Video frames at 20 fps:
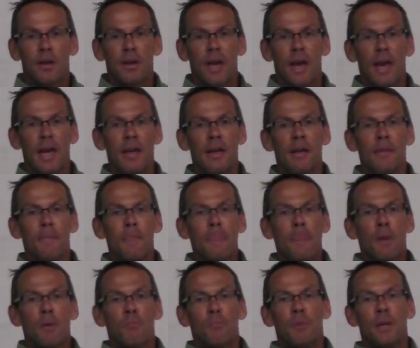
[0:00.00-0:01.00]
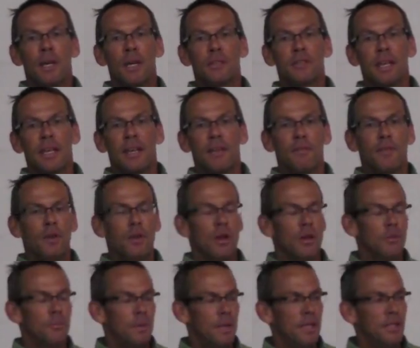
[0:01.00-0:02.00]
Okay, because like if you
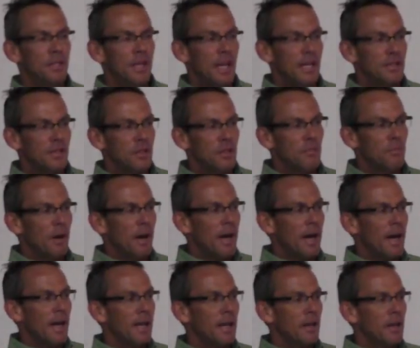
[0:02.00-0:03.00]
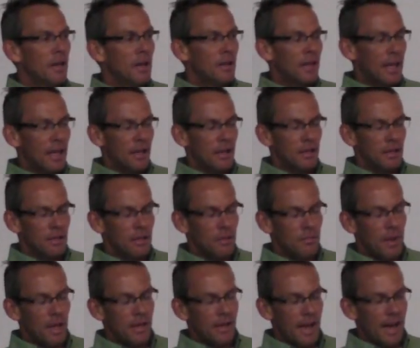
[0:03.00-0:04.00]
go to BJ's and you buy, like
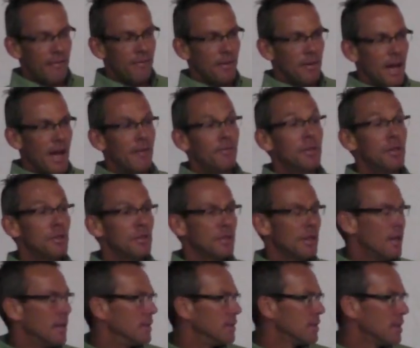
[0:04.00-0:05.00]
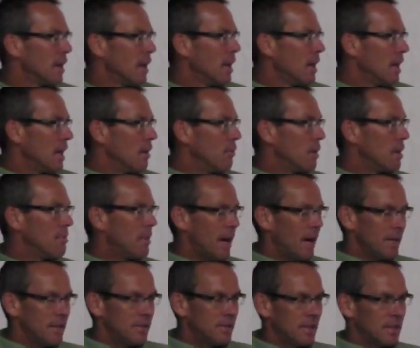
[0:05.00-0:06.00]
you may laugh, but I have two sons, and we
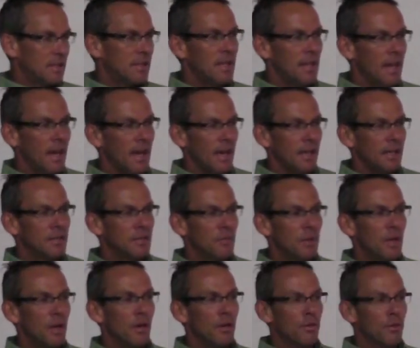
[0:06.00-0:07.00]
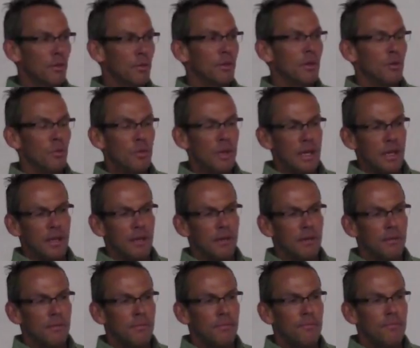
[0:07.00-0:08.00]
buy 60 eggs and we go through them in a week,
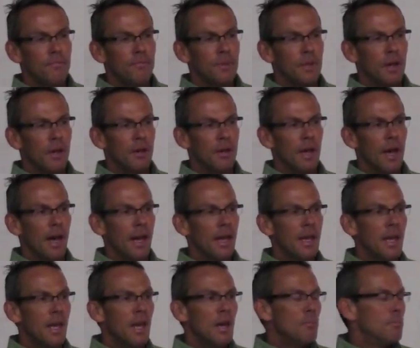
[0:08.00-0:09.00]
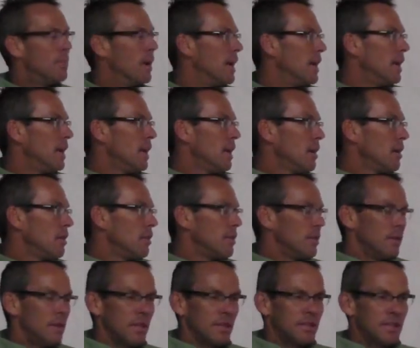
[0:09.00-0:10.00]
okay? But
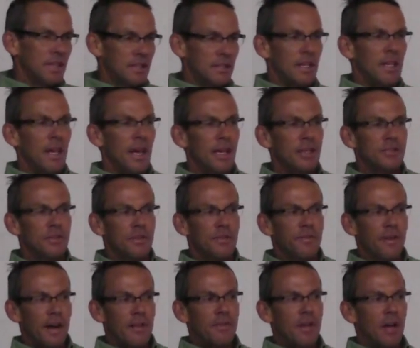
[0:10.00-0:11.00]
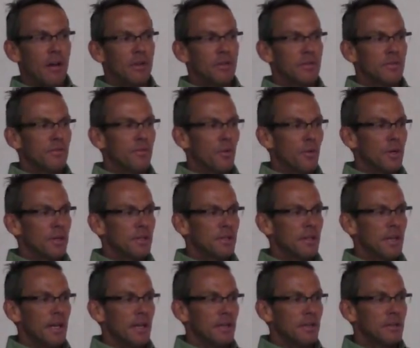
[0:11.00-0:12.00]
the 60 eggs are
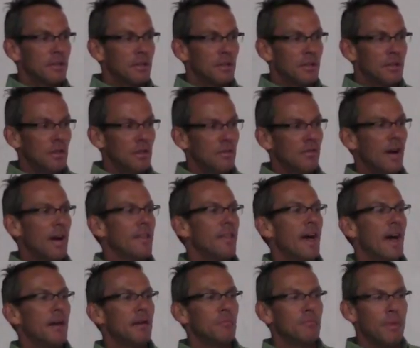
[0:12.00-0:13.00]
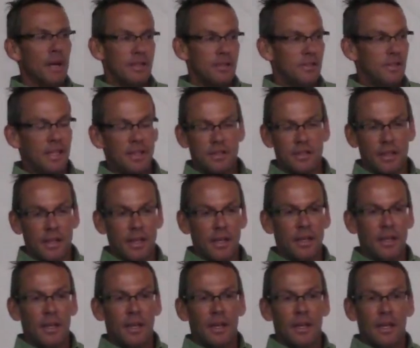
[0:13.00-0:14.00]
$5.40. You divide that by 60,
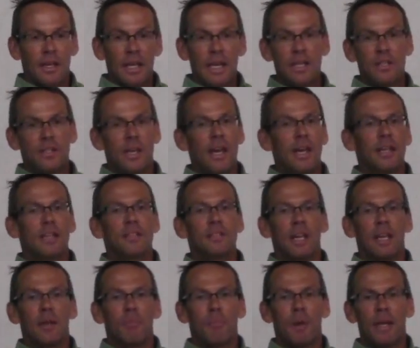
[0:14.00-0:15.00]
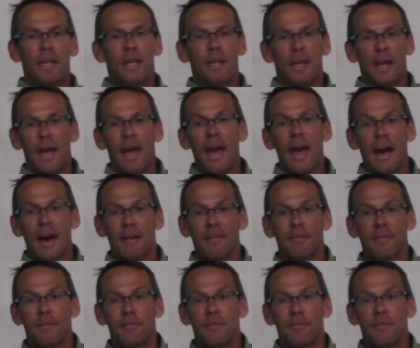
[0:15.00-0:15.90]
each egg is like a penny and a half.